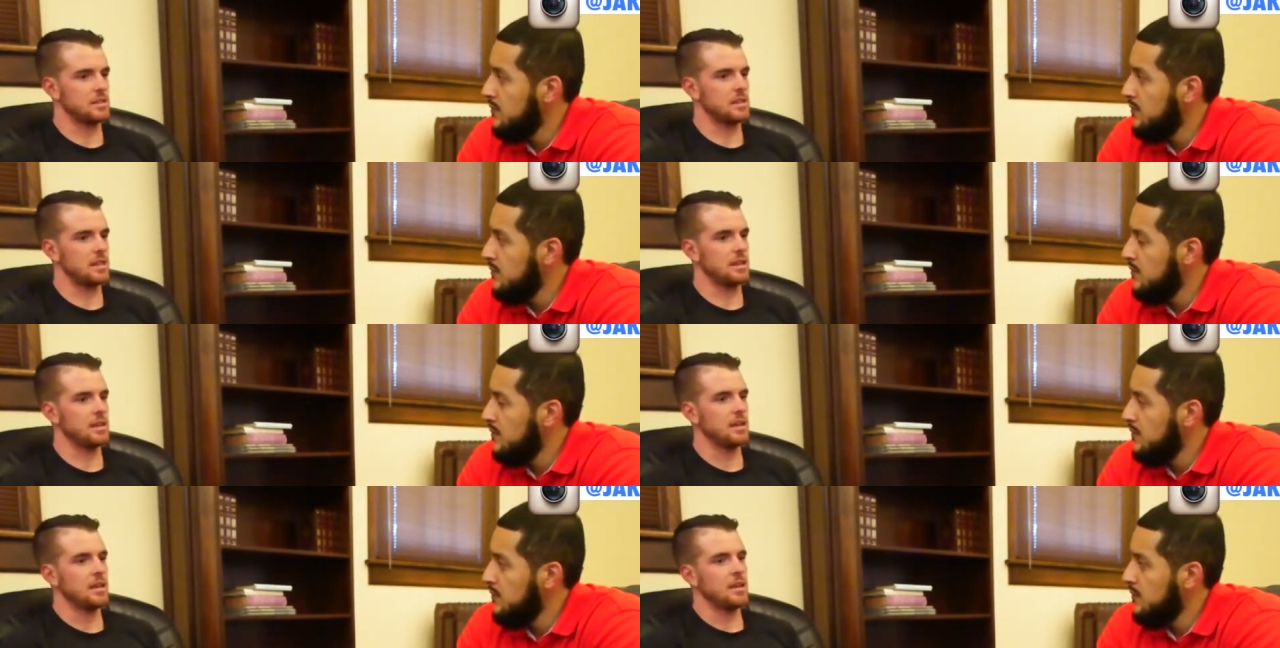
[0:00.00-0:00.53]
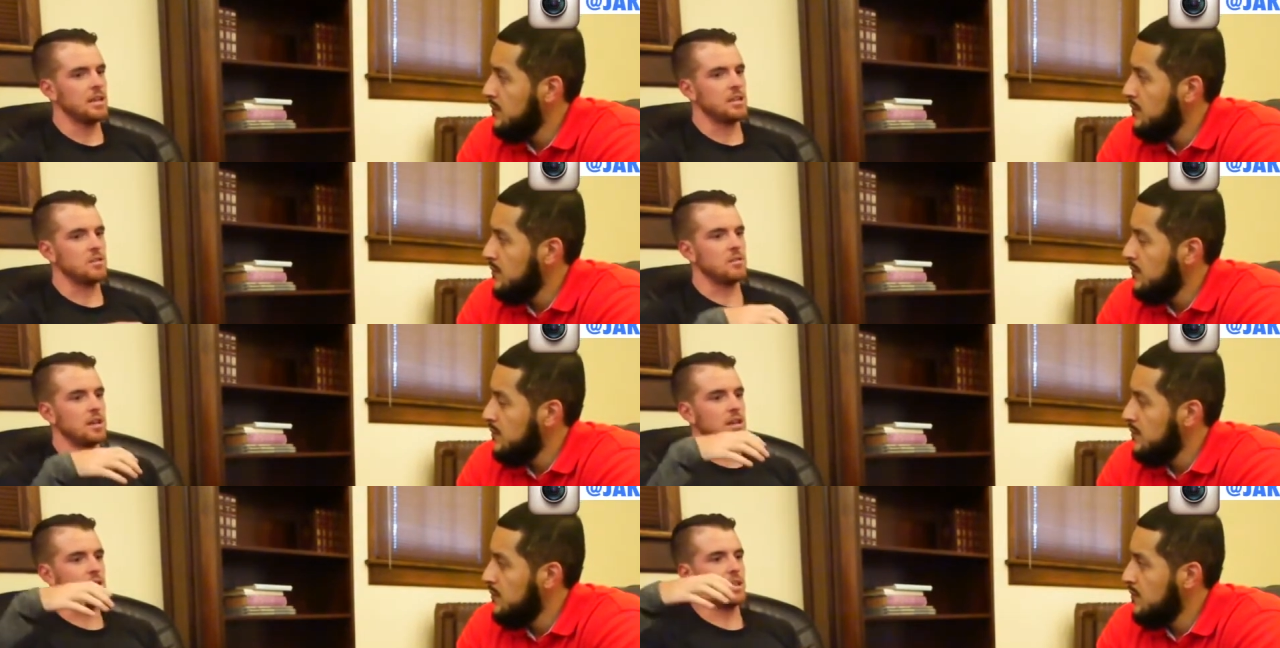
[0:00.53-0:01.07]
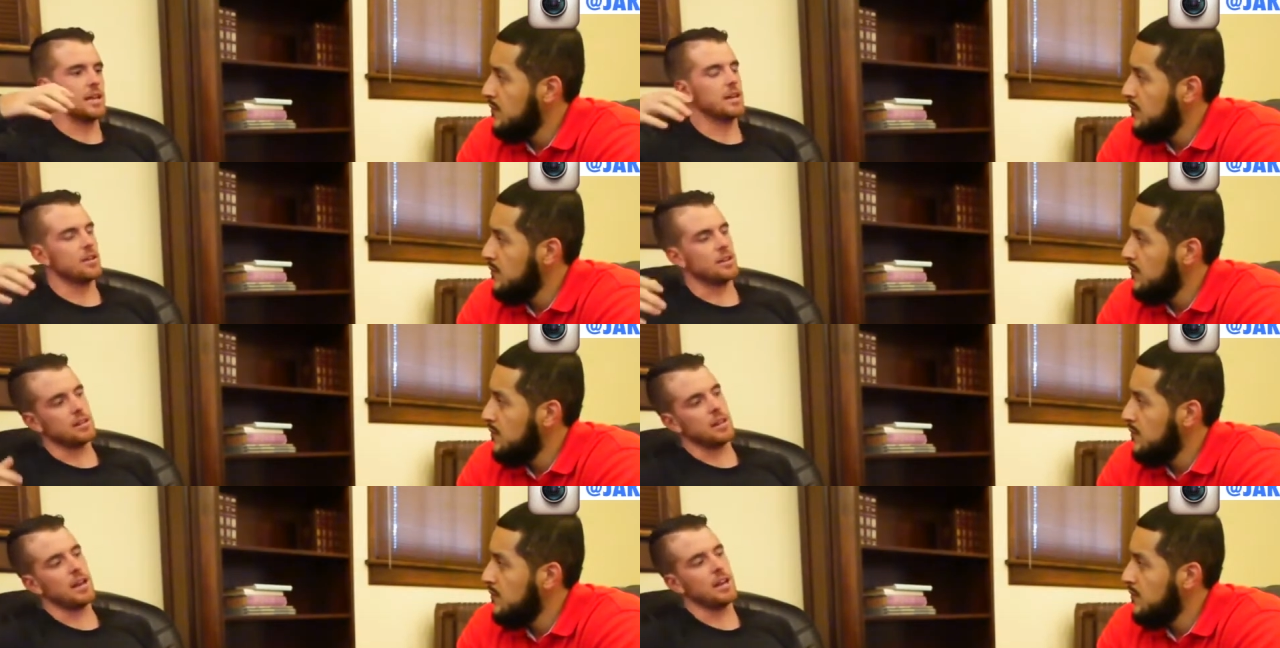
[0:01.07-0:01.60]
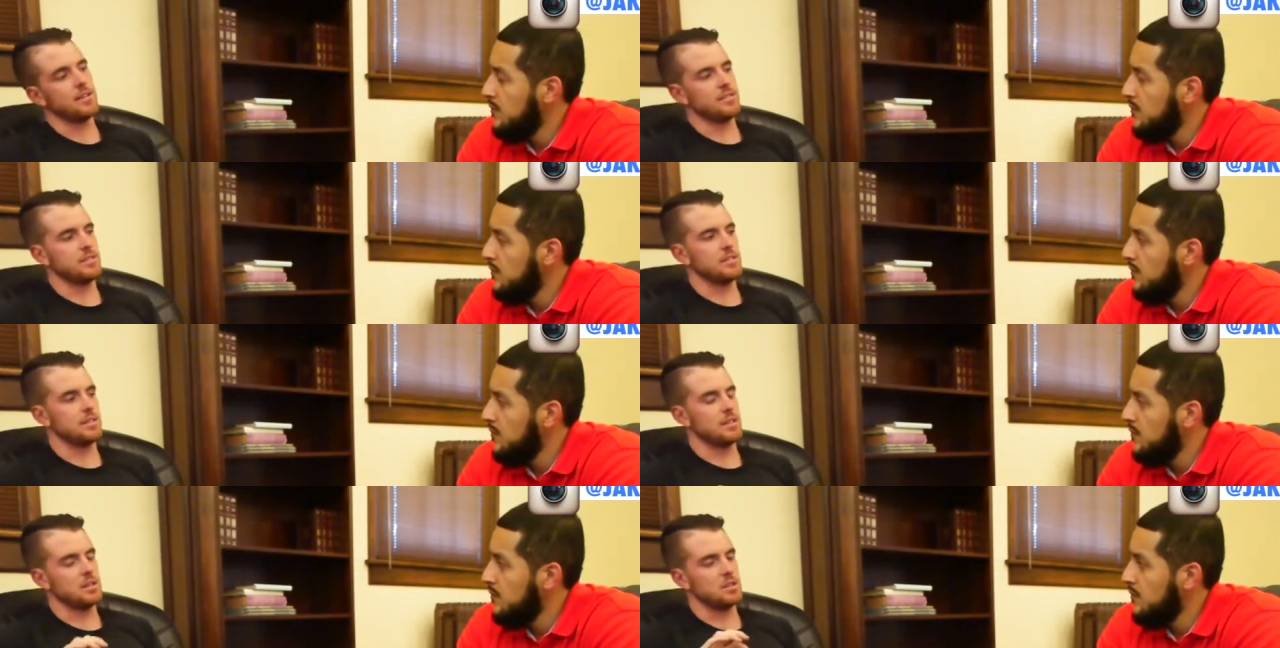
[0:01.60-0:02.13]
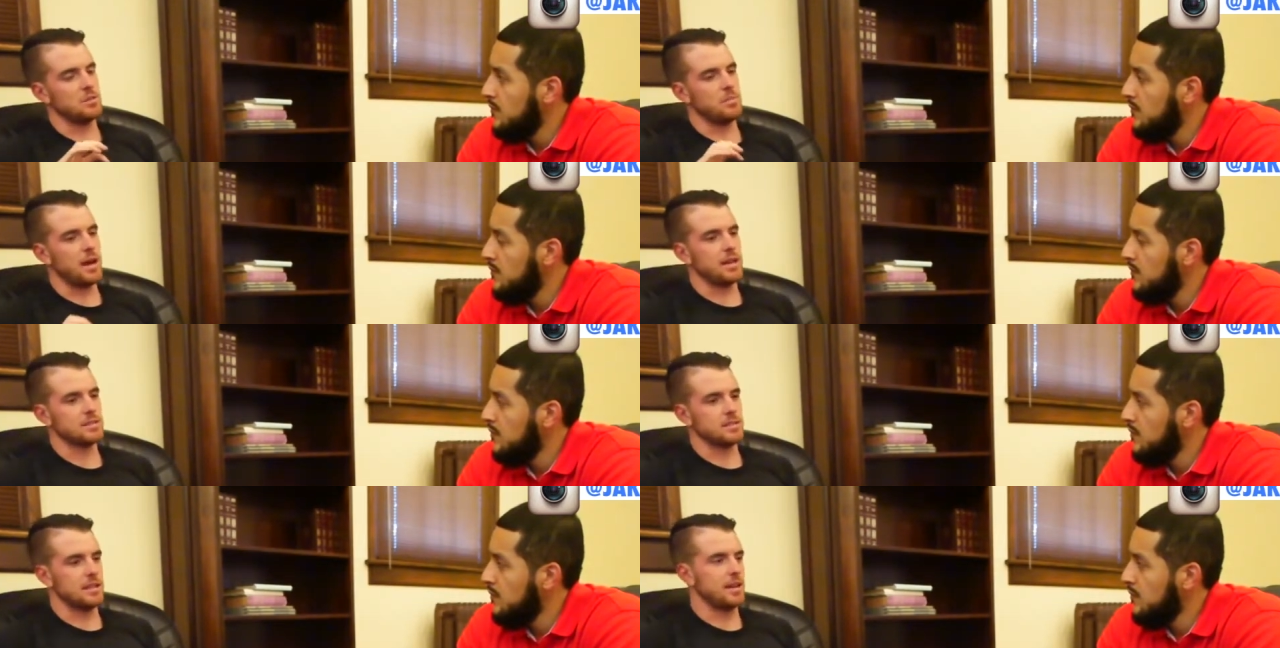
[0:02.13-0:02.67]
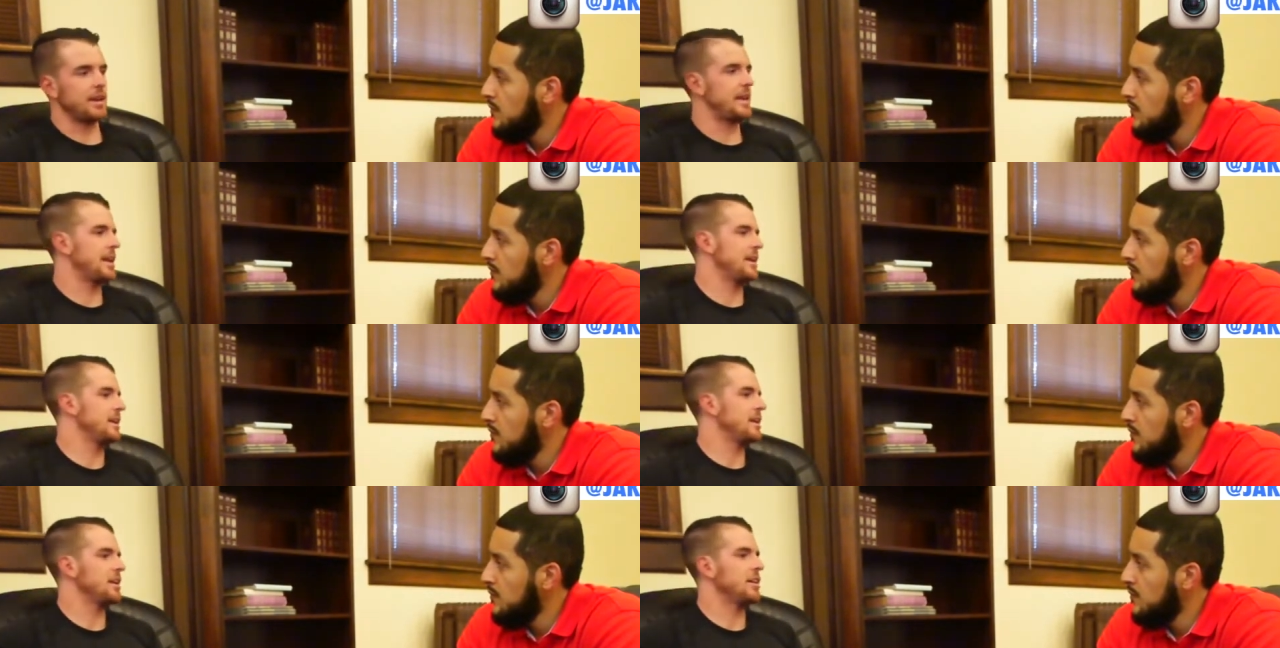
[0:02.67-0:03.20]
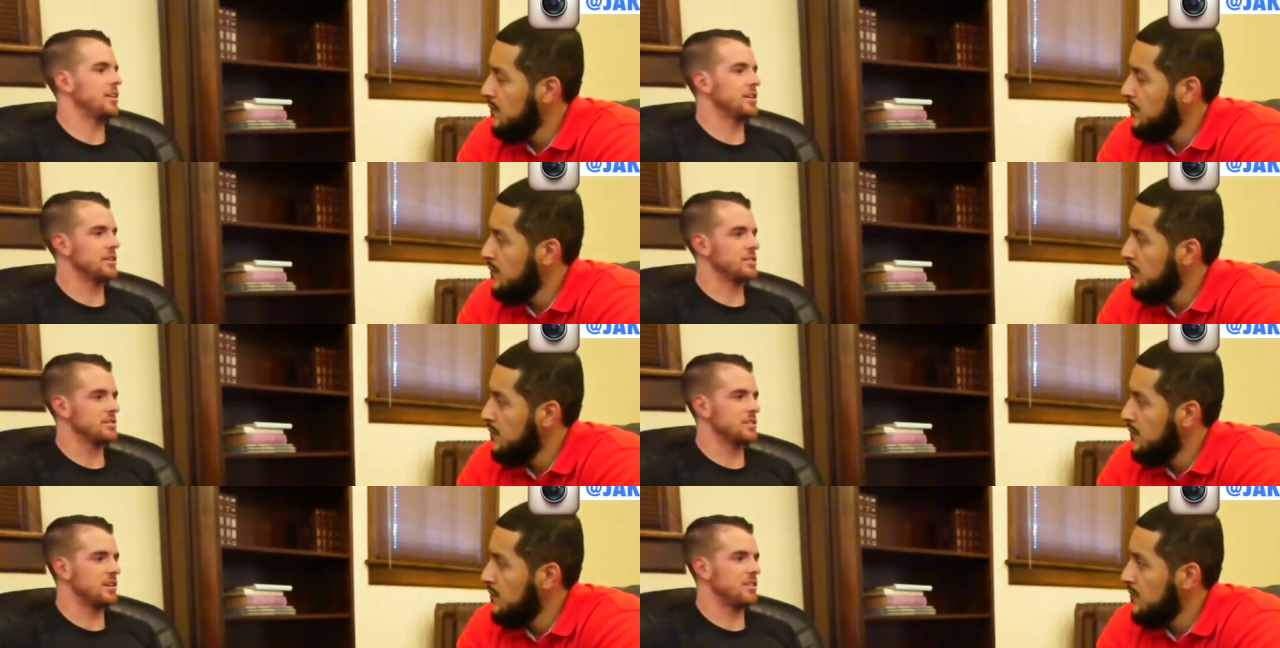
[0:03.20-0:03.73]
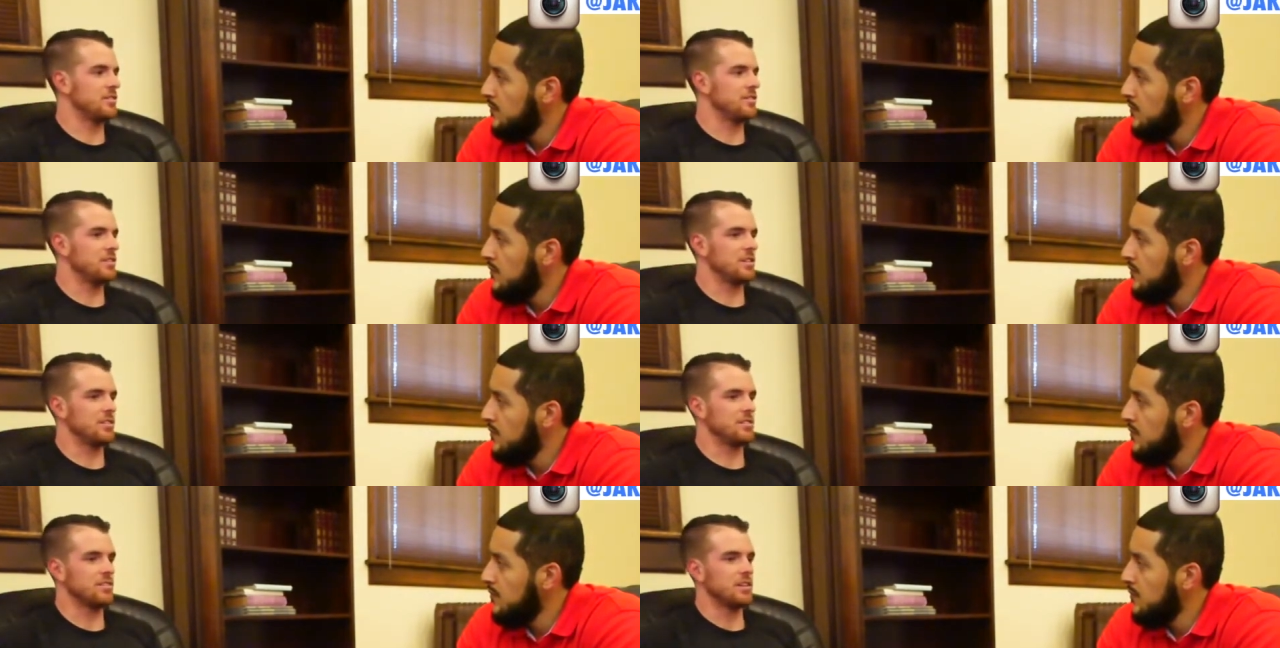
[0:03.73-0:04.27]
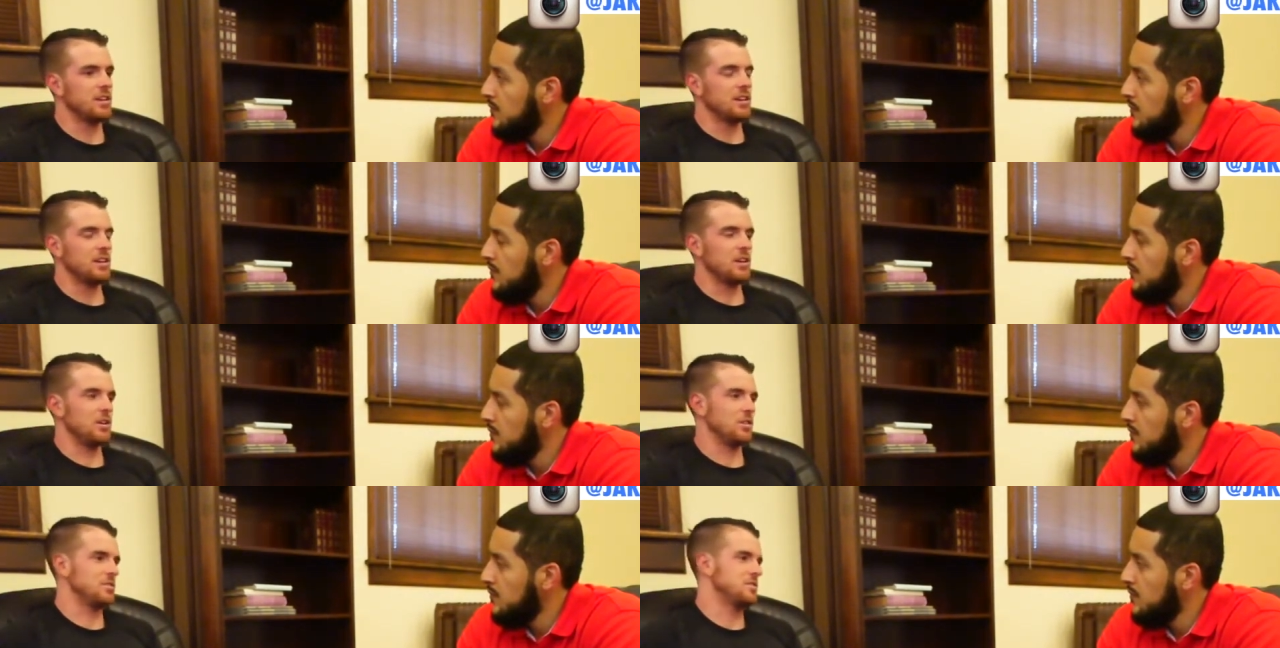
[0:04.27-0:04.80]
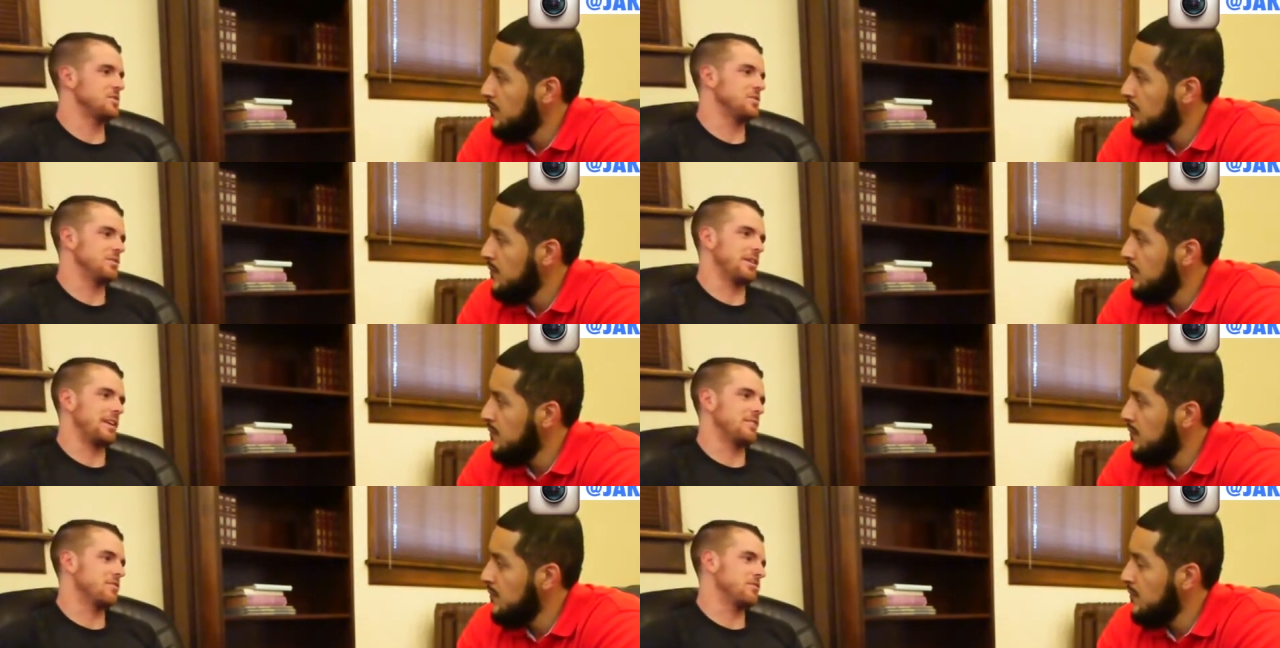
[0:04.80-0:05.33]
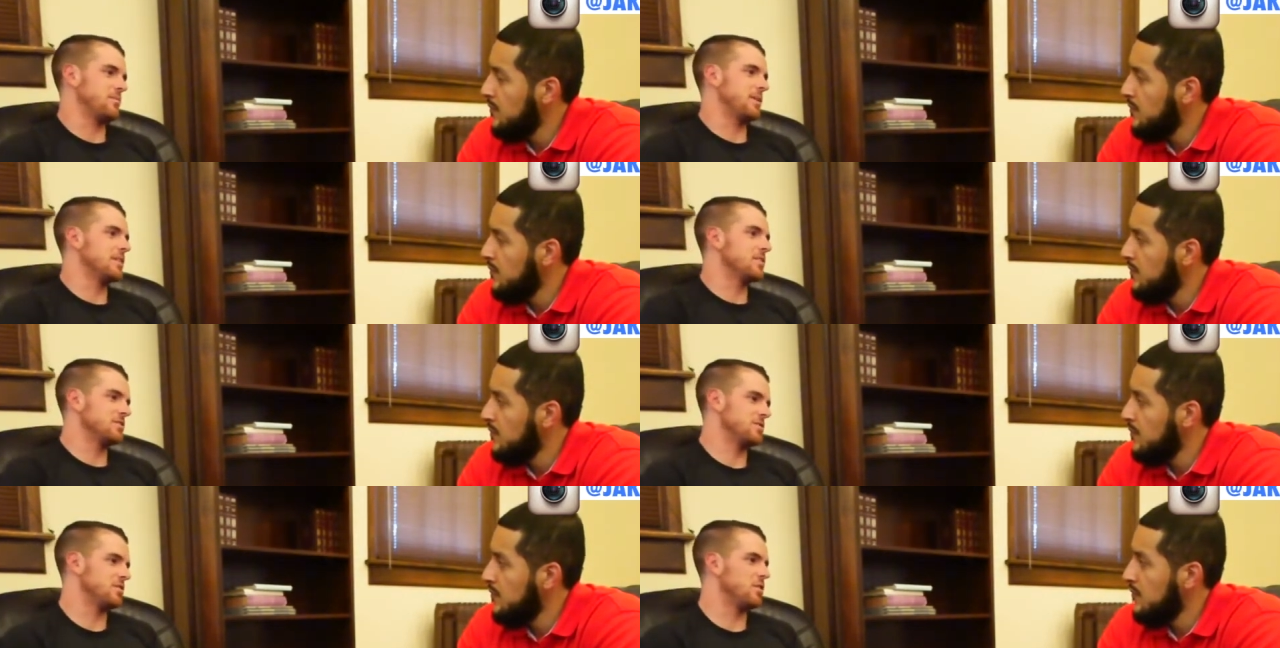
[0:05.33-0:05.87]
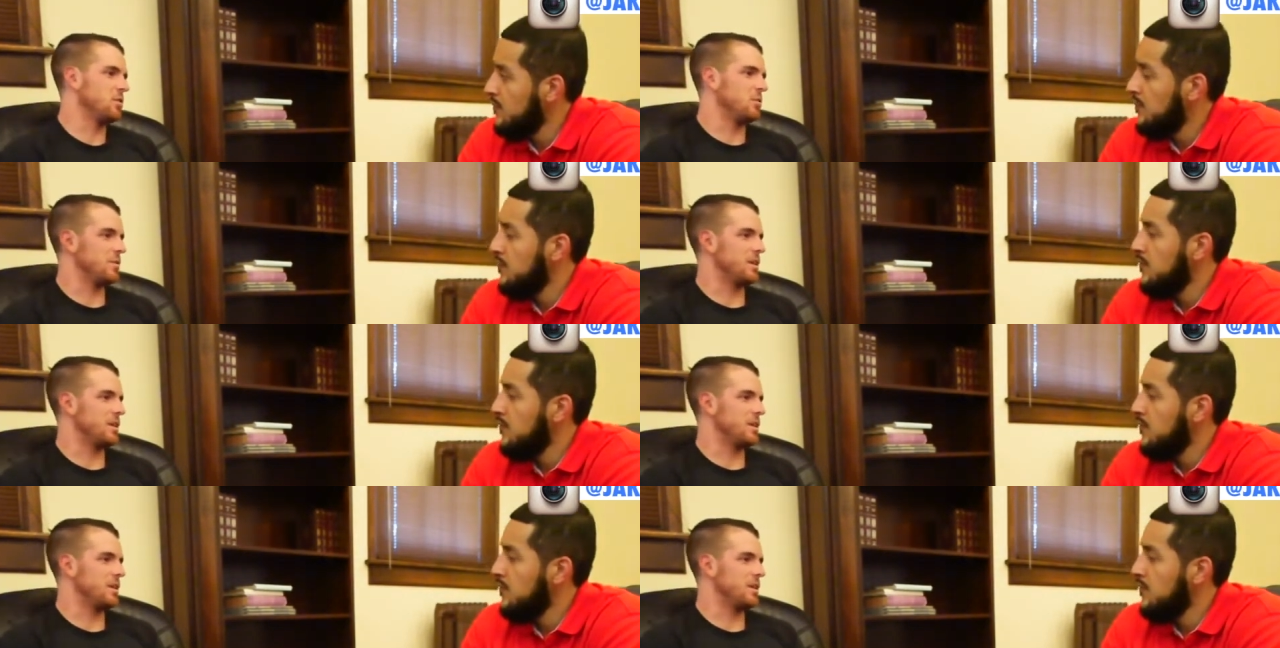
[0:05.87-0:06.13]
Speaker 1: And then you get later in life, and then you pass that identity on to yourself of, oh, it's too late for me, there's no